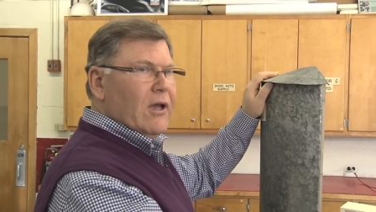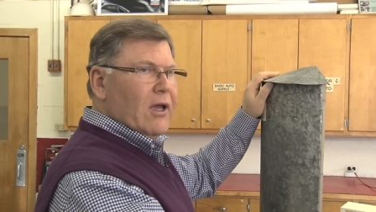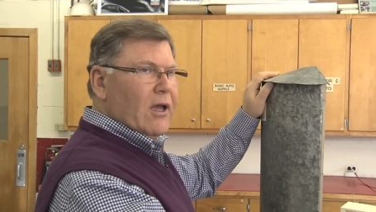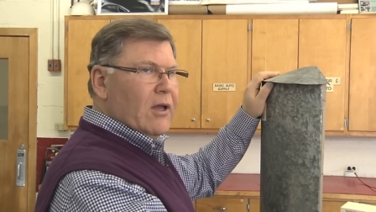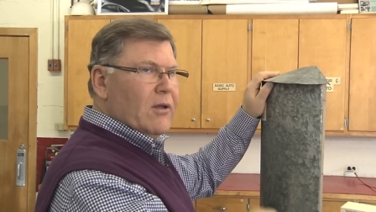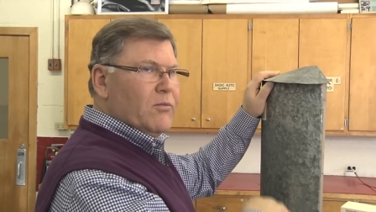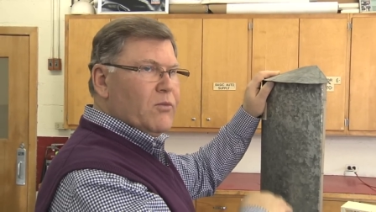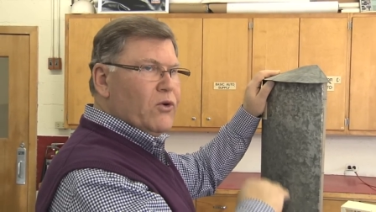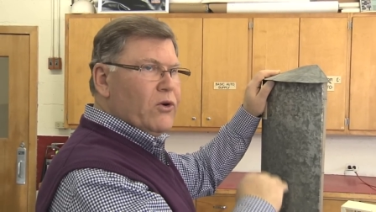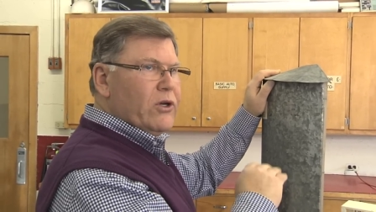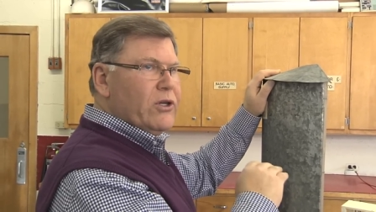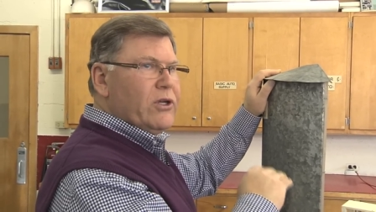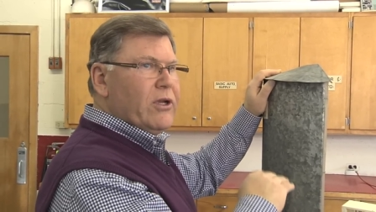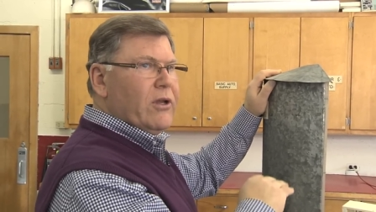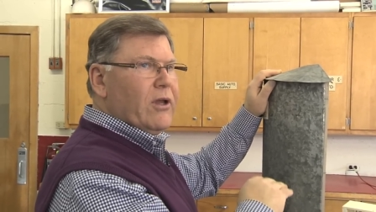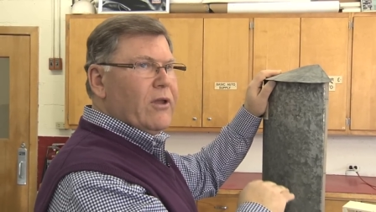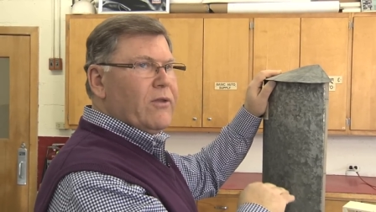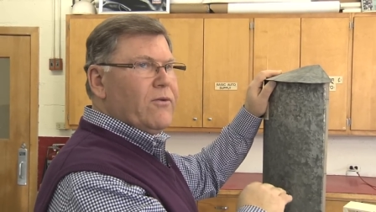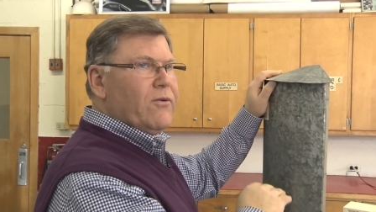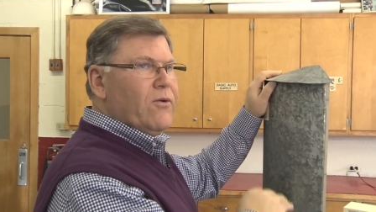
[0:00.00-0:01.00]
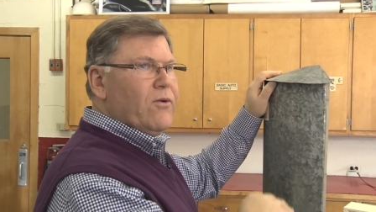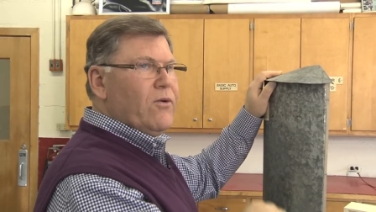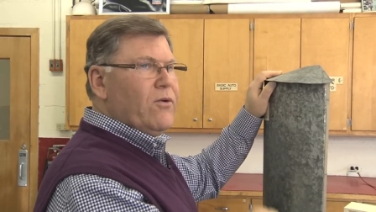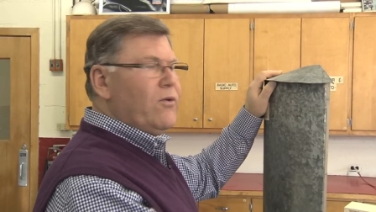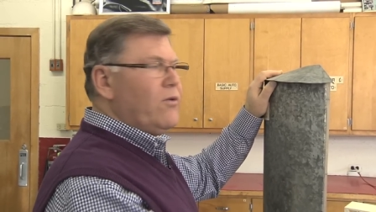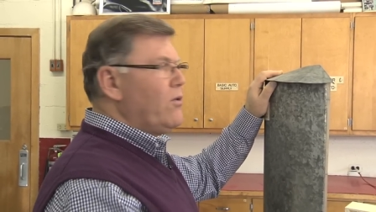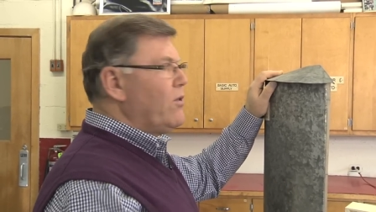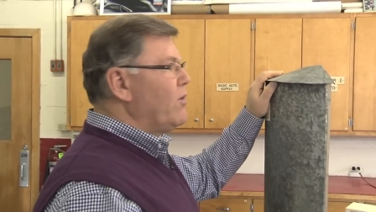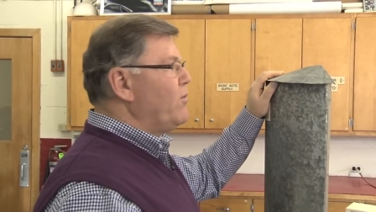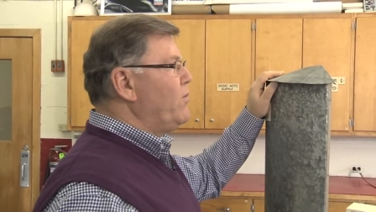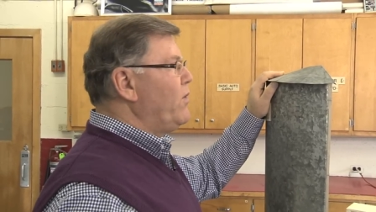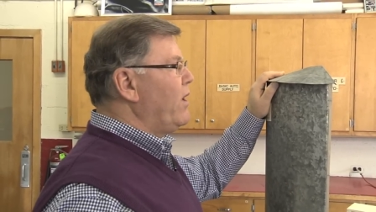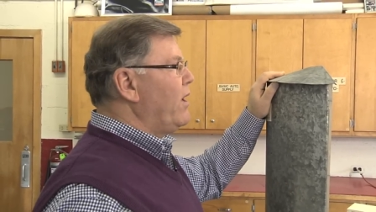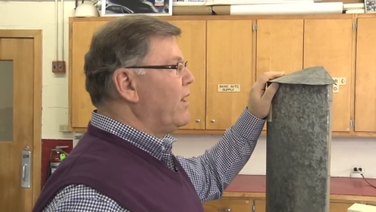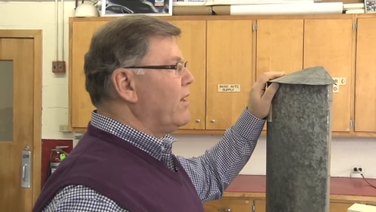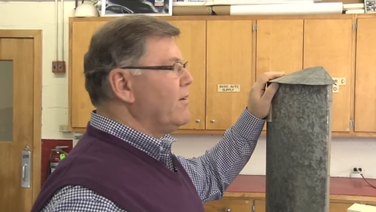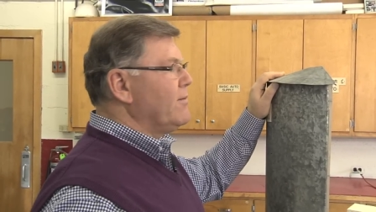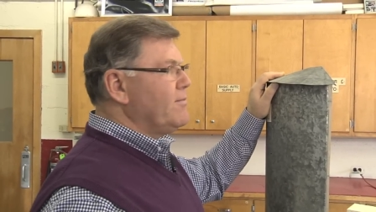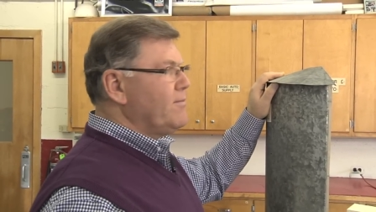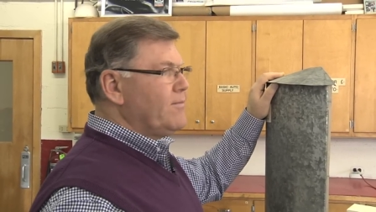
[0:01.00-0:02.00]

and pushing it through the bin.